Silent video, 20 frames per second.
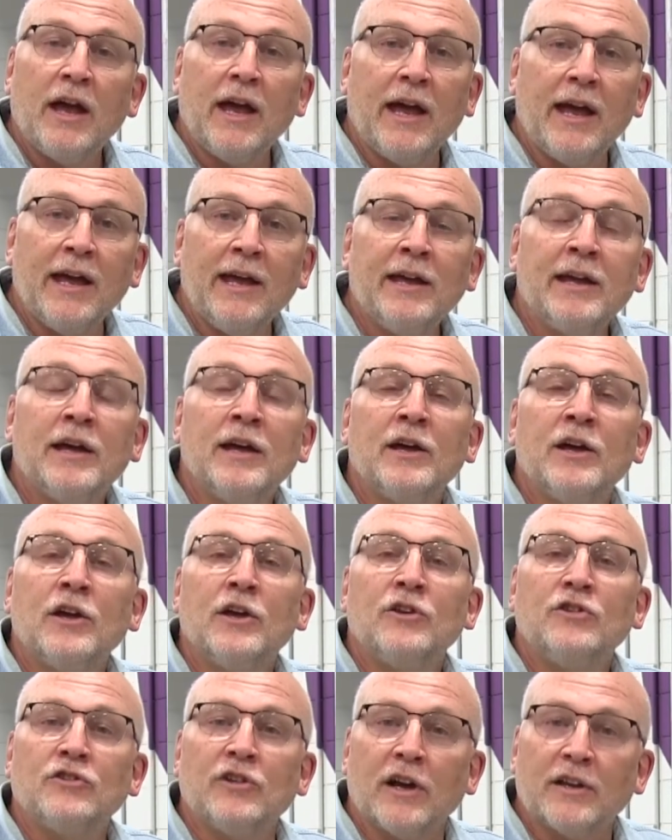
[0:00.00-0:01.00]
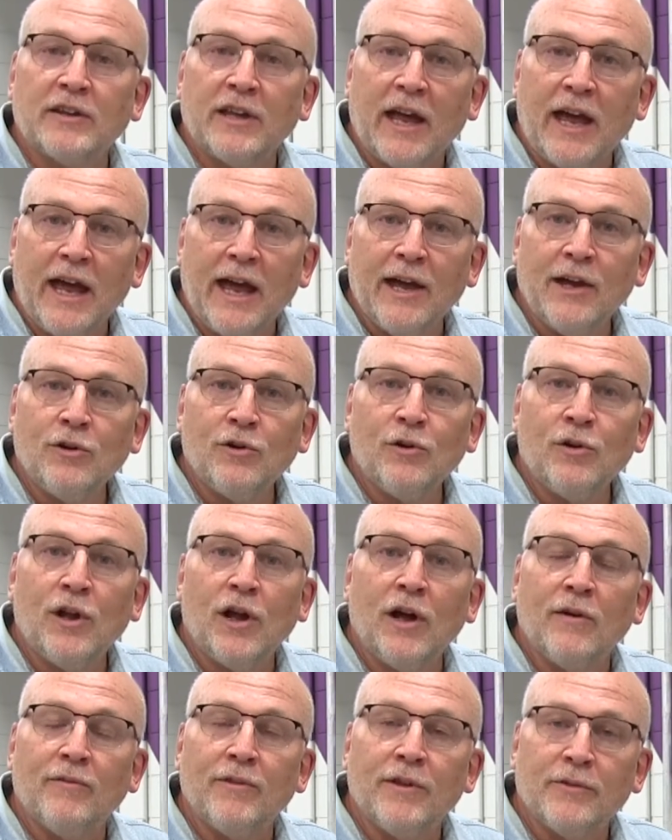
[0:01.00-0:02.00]
A, check the angle
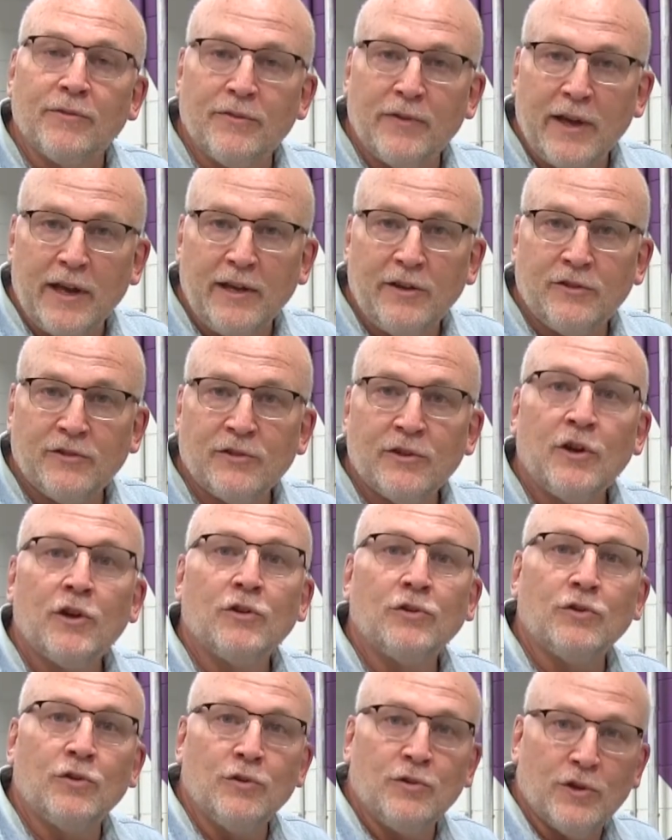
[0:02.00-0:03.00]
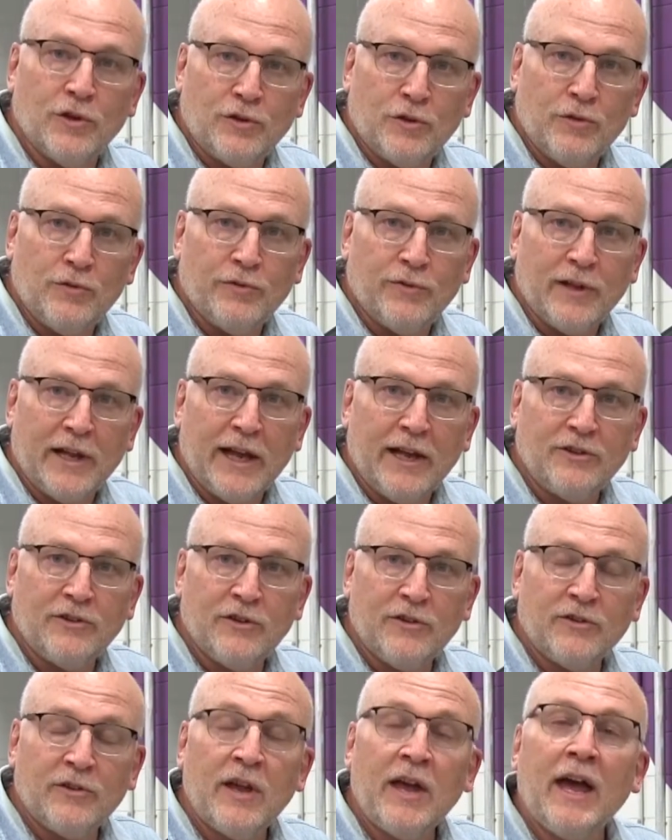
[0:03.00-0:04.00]
of the face to the 2
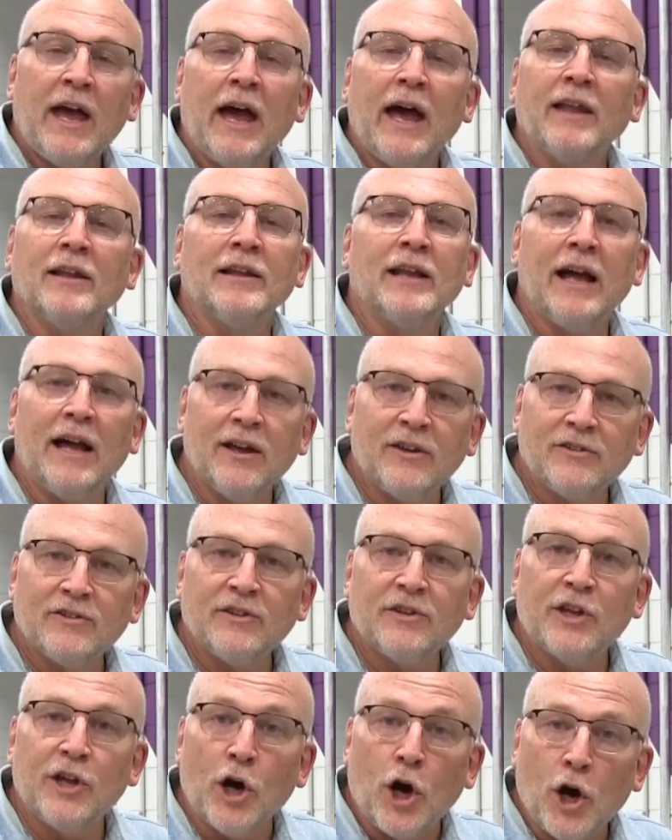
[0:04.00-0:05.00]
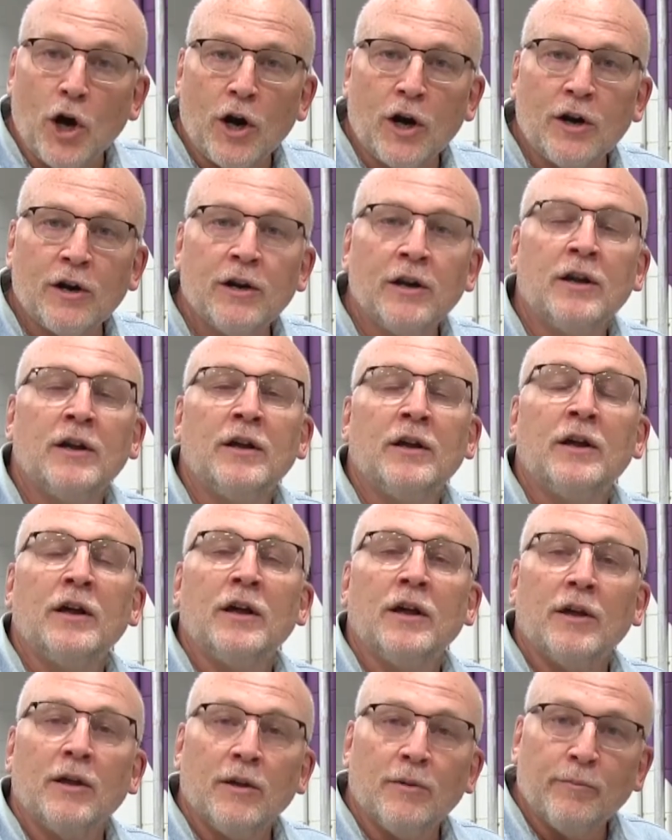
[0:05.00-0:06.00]
flanges. And last, the R,
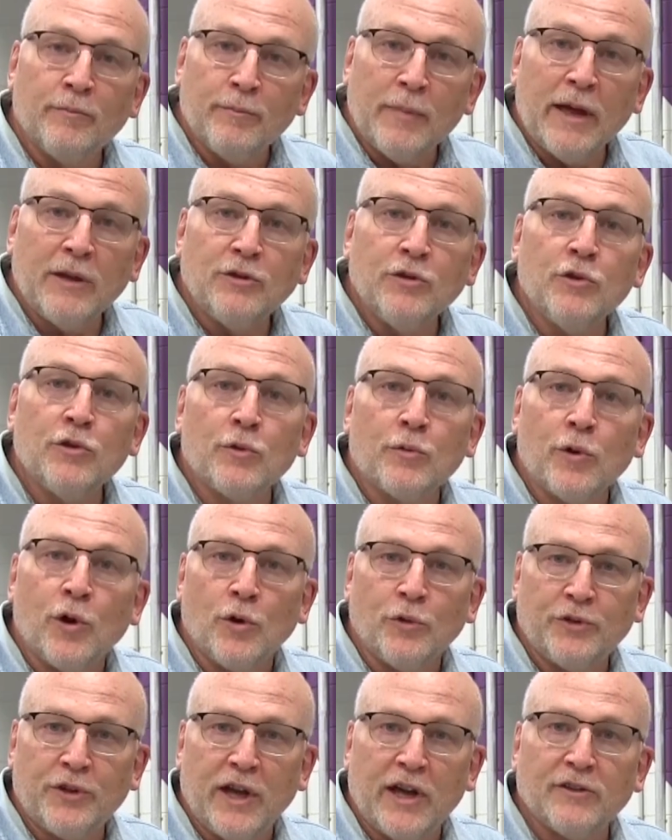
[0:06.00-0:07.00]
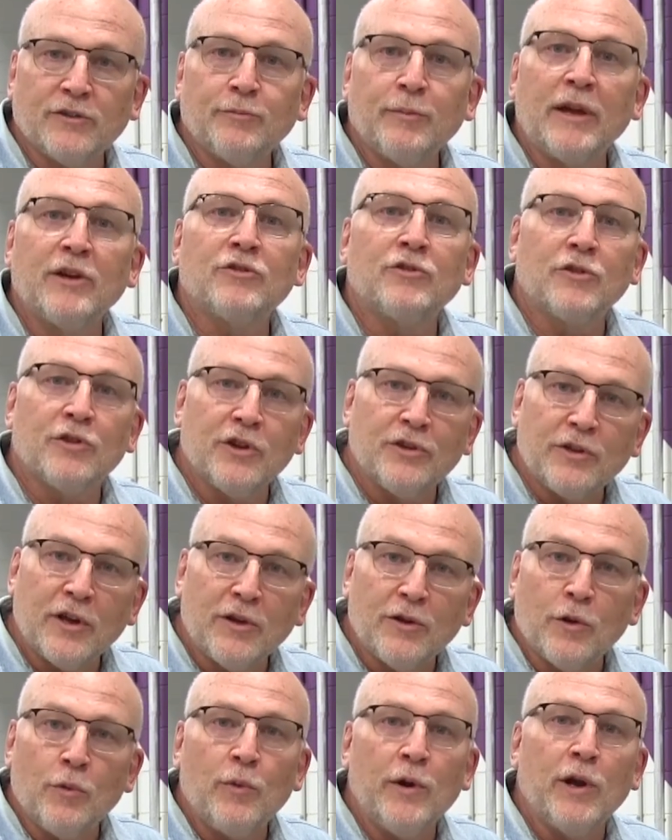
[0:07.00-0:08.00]
do the roll test. Make sure
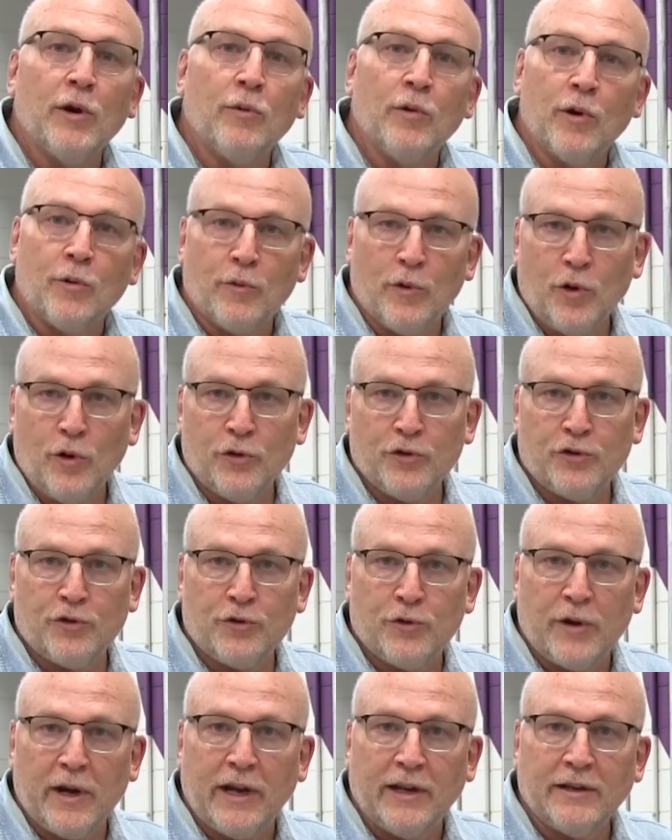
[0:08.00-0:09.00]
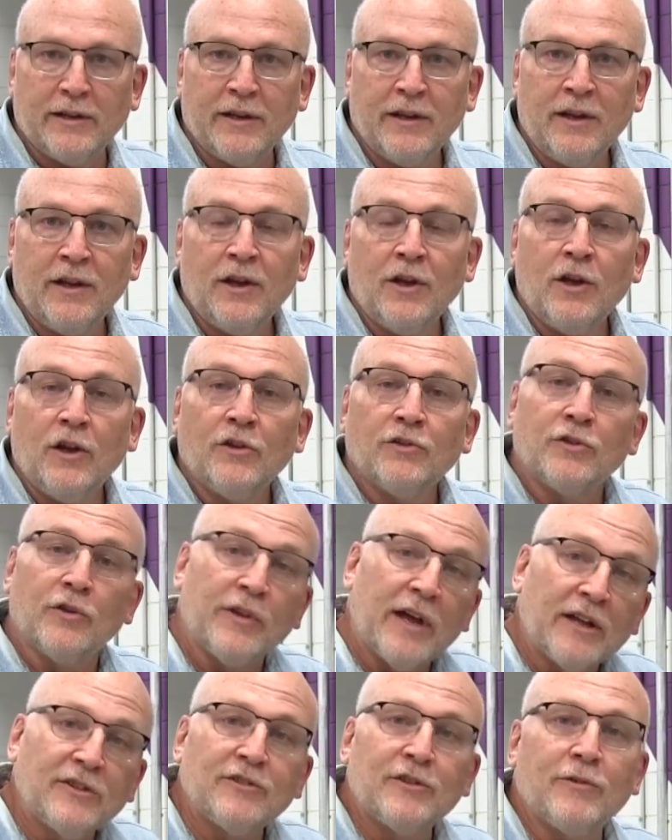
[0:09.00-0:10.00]
that the wheel will roll straight. So
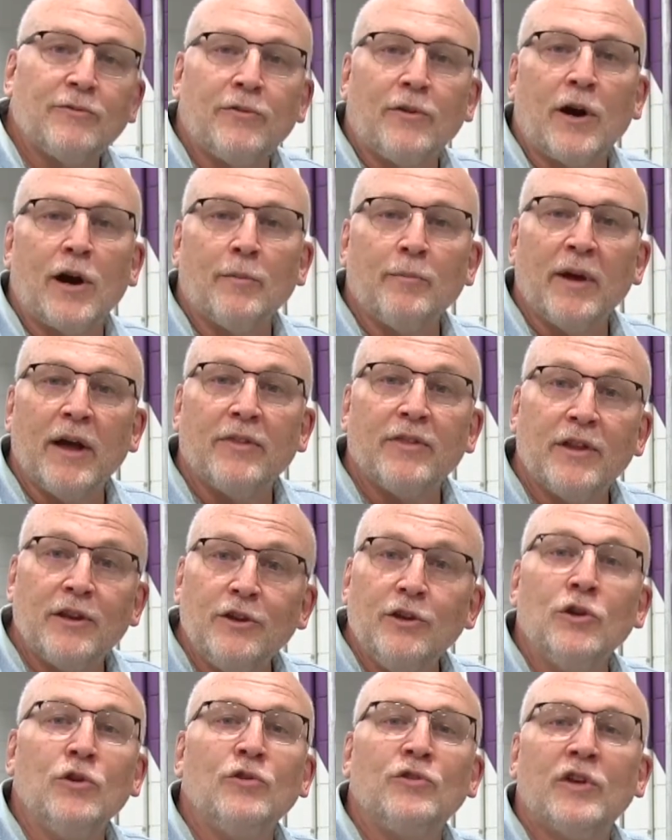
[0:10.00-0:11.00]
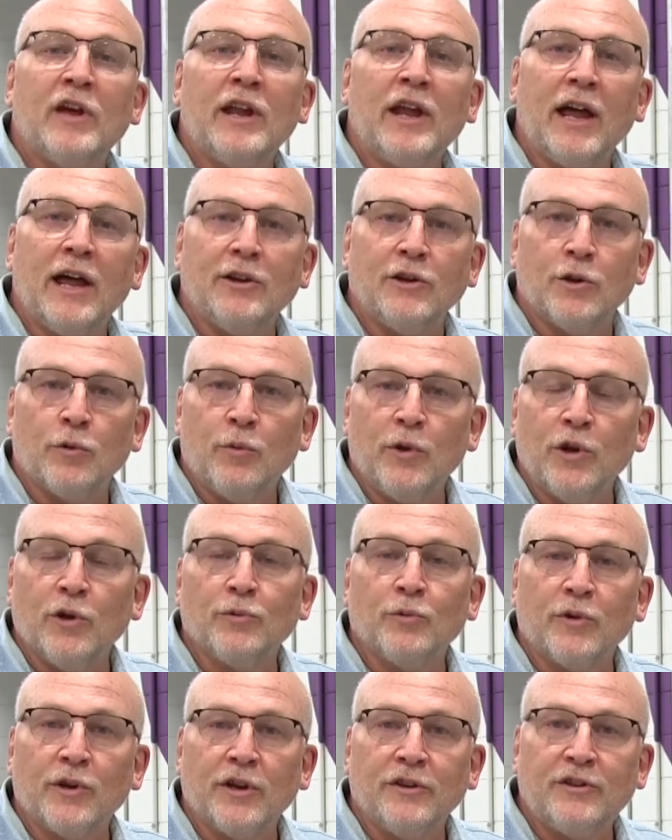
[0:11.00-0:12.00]
that's the FAR method. Use it and your
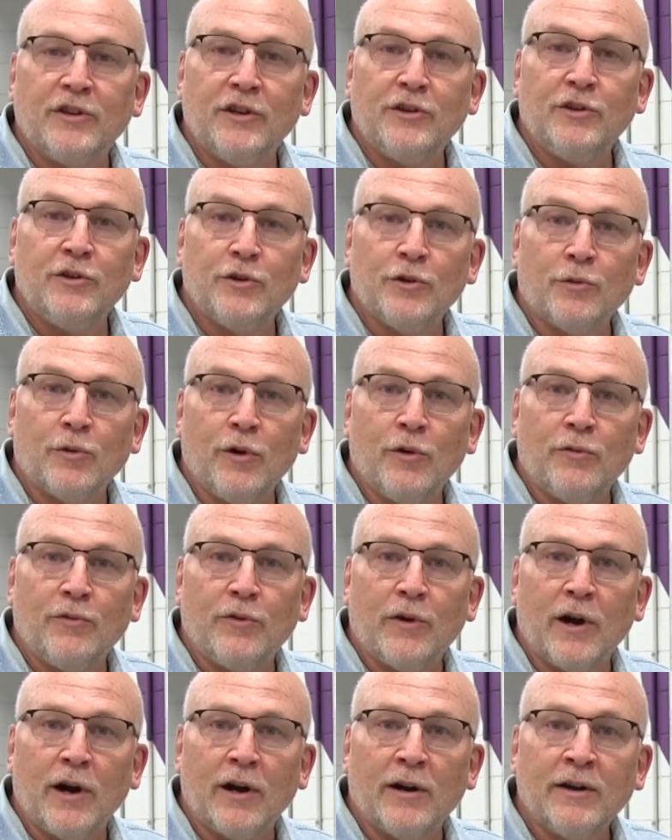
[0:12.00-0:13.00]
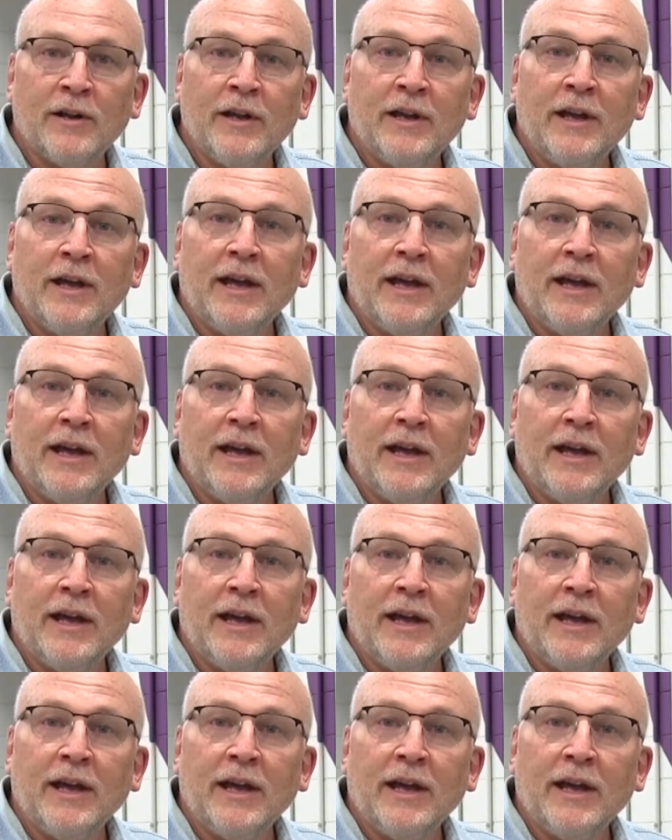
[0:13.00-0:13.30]
wheels will continue to roll far.